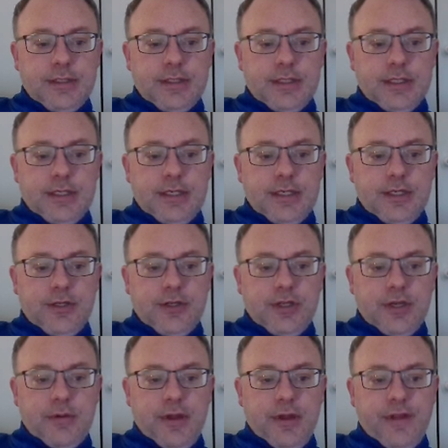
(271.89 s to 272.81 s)
You could
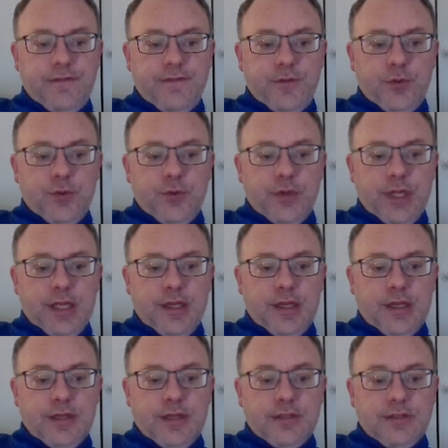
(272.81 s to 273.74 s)
go A4
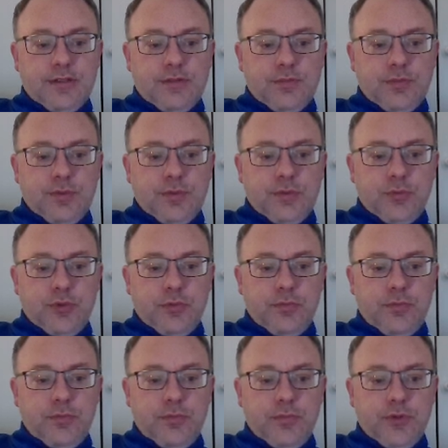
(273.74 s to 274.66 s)
there as
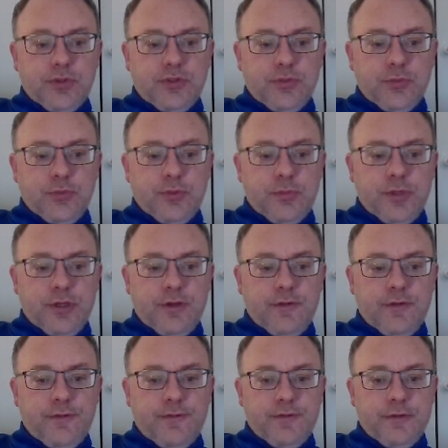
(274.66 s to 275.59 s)
one possible
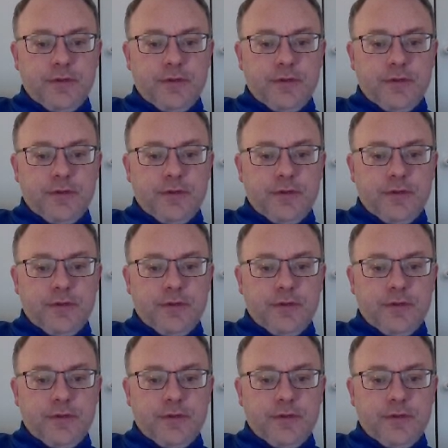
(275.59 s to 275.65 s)
move.